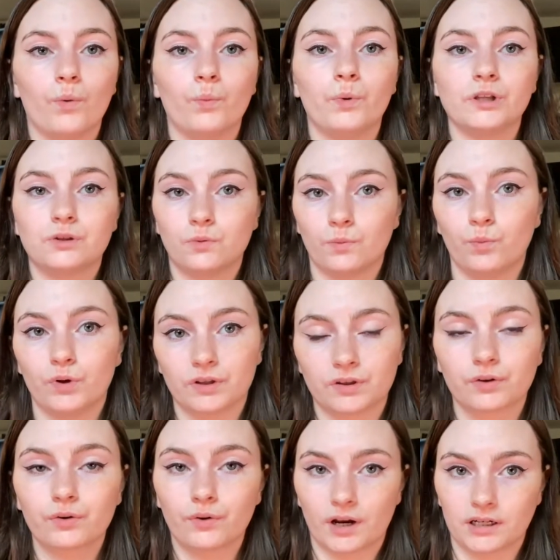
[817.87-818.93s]
which one was
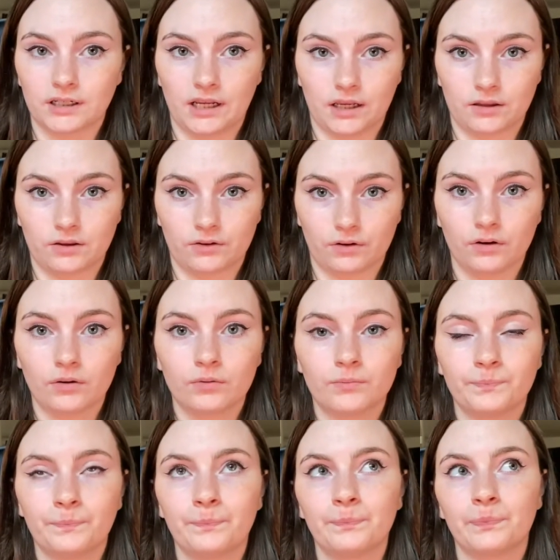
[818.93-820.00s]
the correct answer,
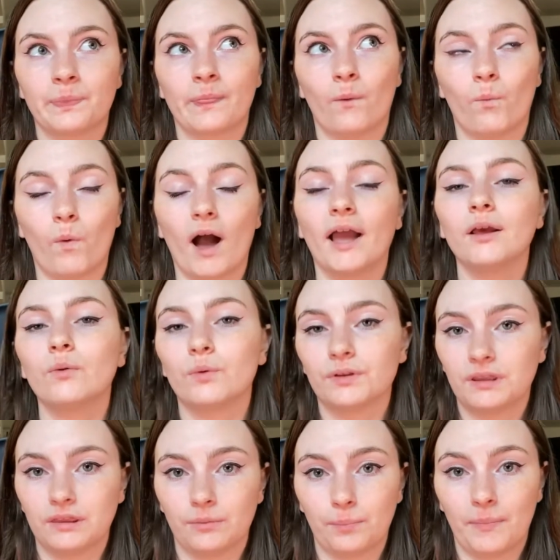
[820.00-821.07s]
why it
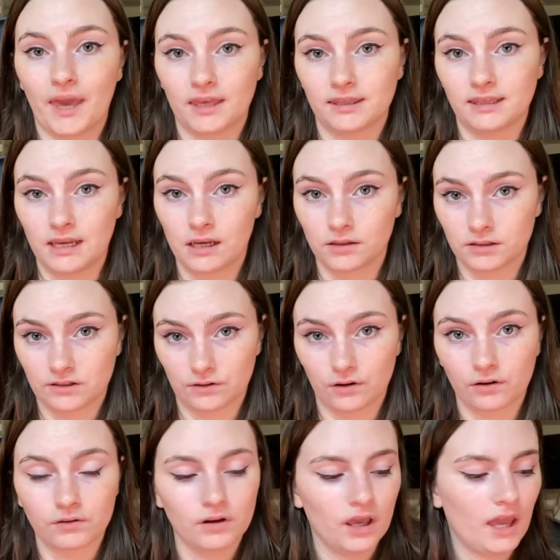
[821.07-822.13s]
was the best
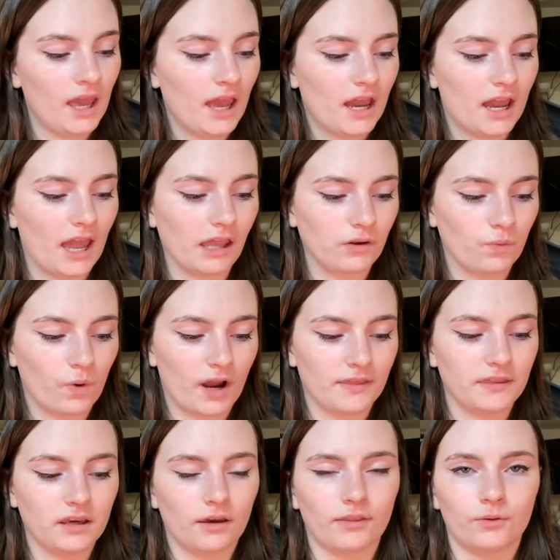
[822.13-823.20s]
answer, and why
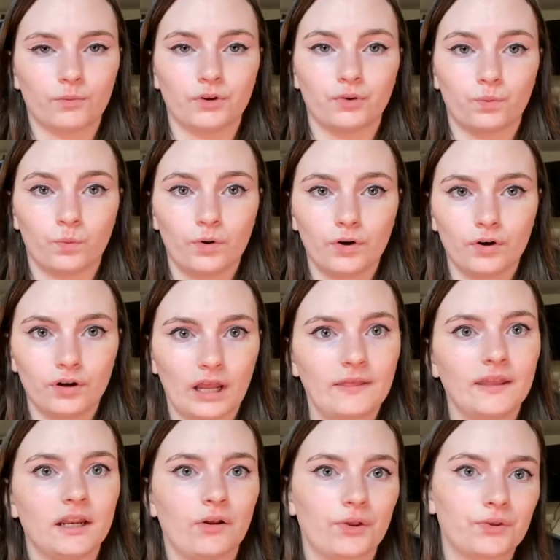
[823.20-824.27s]
the other ones weren't.
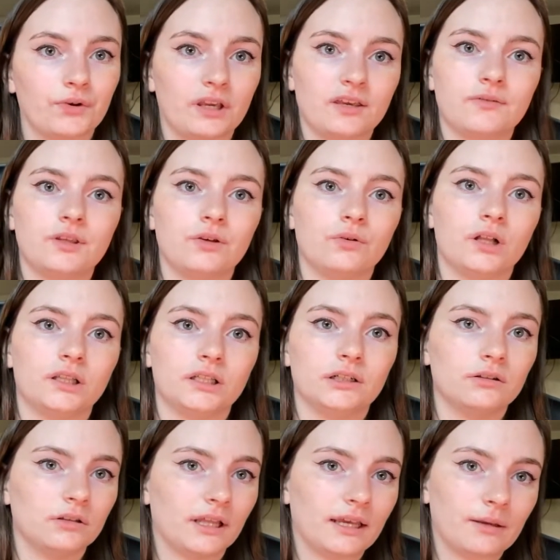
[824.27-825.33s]
And then it also gives you a
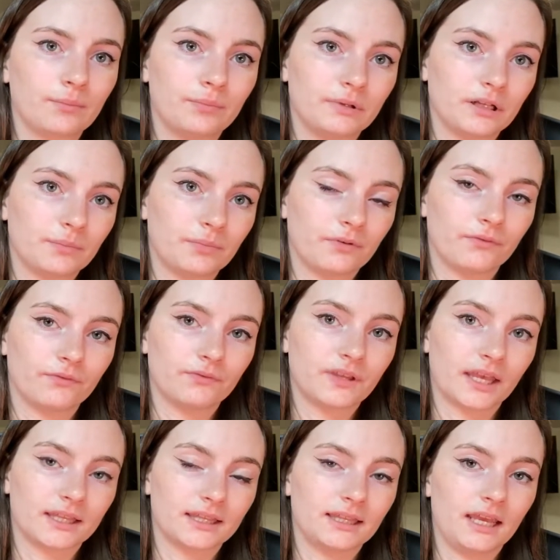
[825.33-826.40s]
little like blip of
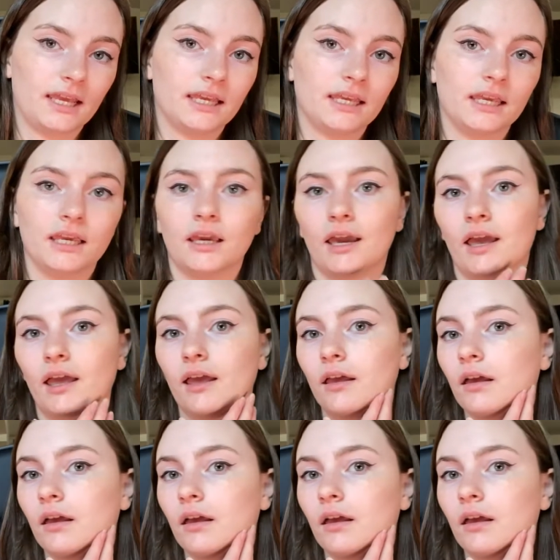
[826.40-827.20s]
test taking